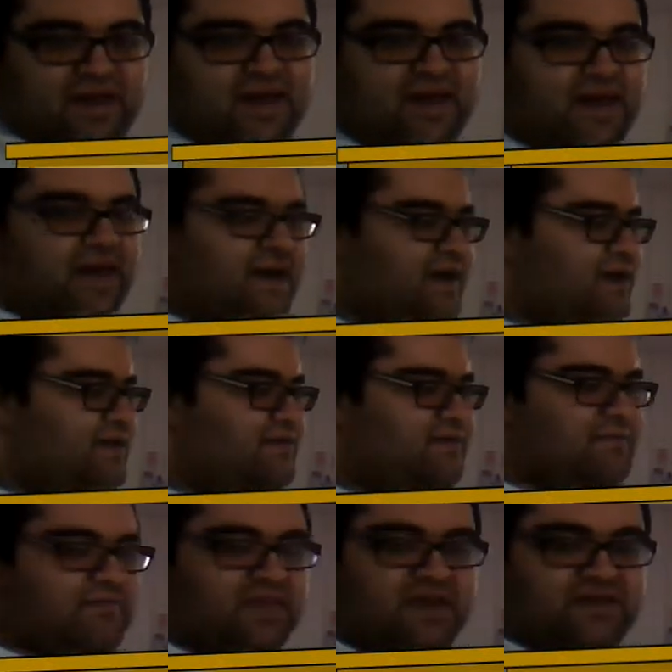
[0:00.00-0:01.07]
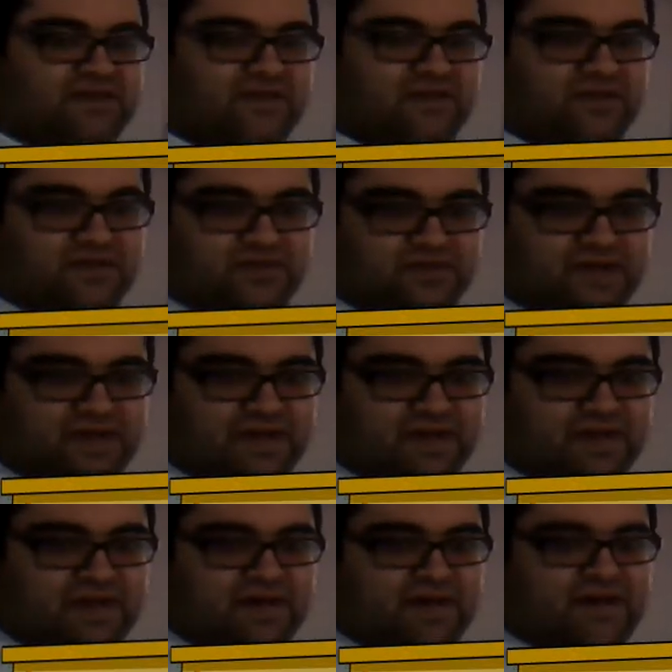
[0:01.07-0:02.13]
And Mr.
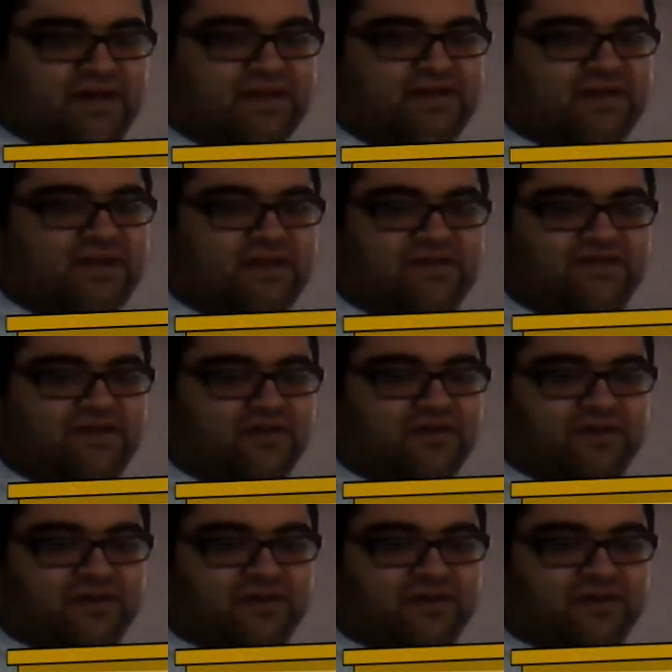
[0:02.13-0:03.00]
Drai never